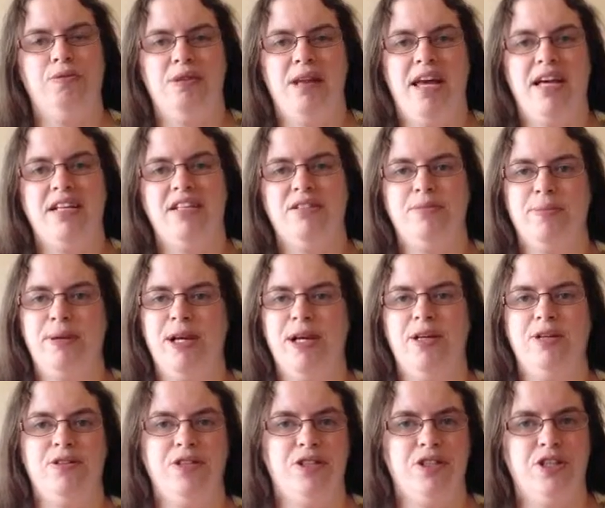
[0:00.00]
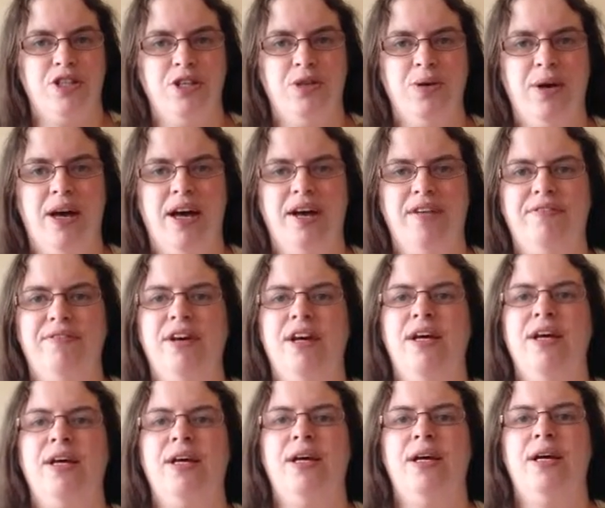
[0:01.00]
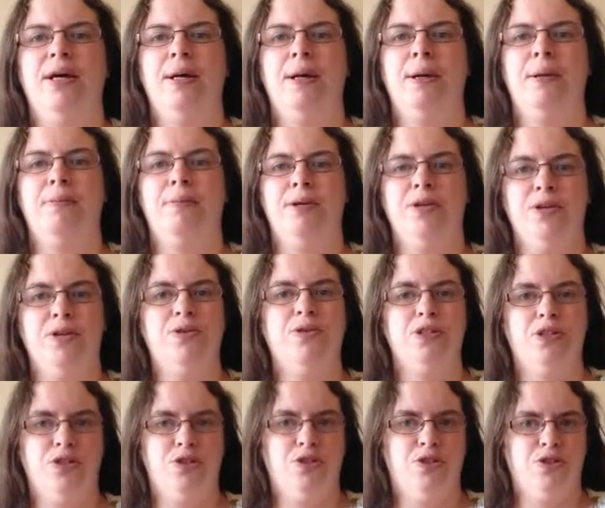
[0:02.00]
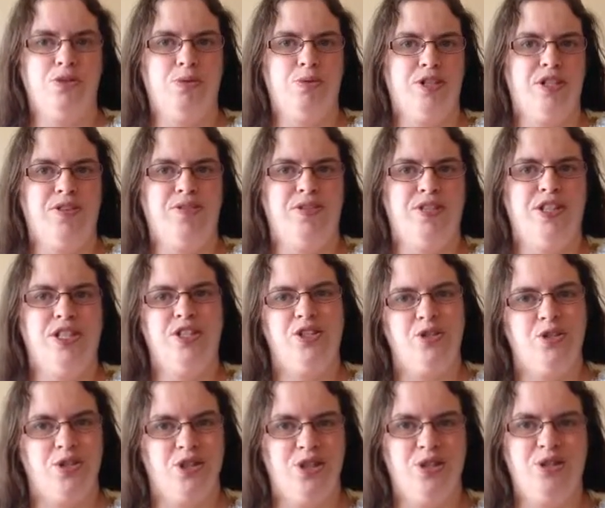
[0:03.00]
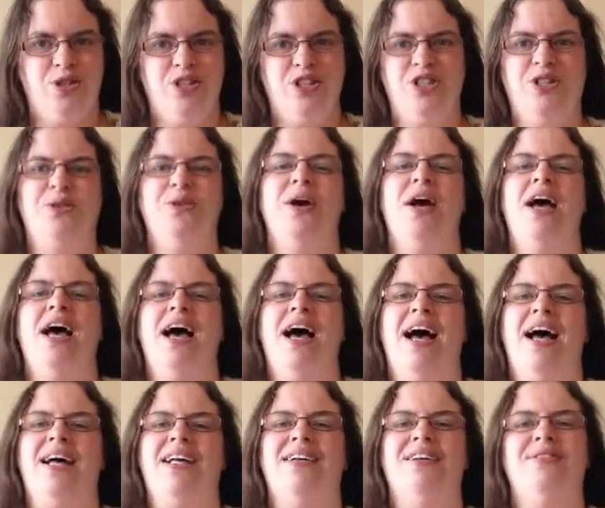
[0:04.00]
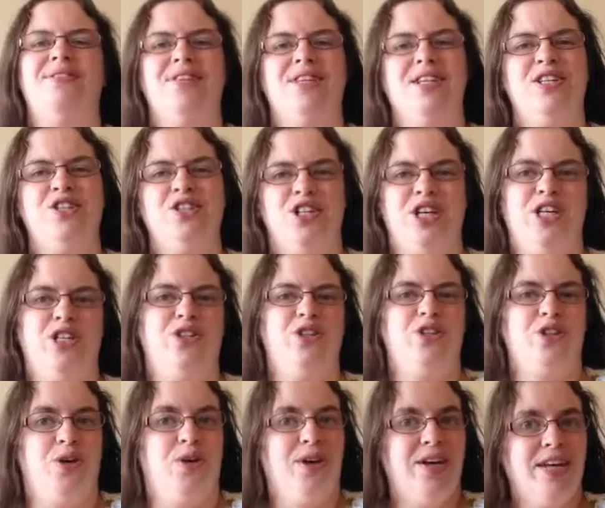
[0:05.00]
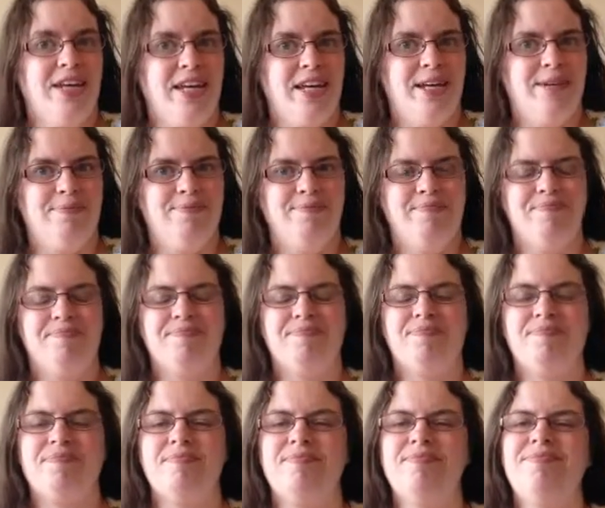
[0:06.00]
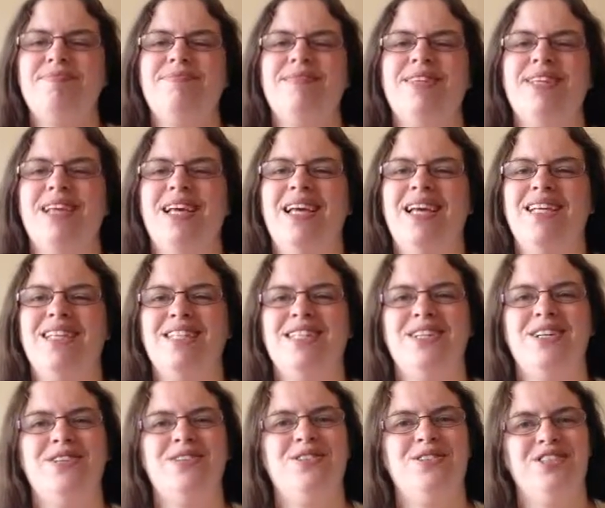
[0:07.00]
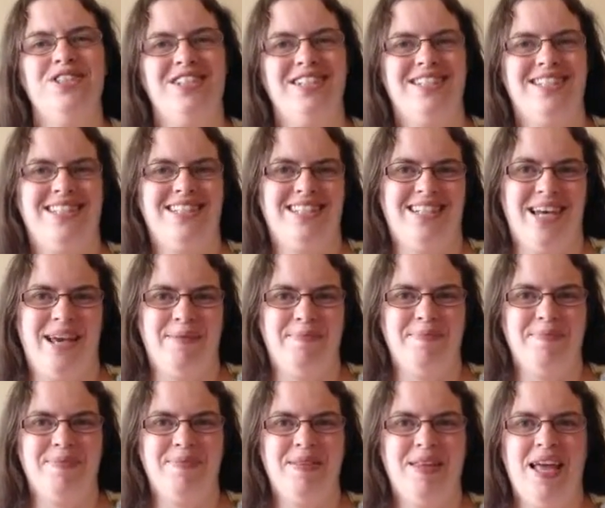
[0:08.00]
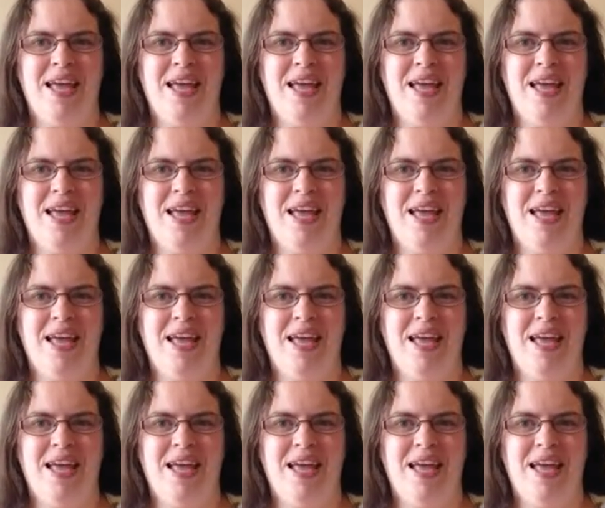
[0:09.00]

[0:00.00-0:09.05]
less pillows than you have, but you're used to whatever it is you're used to, and if things change, you don't like it. So she's the same.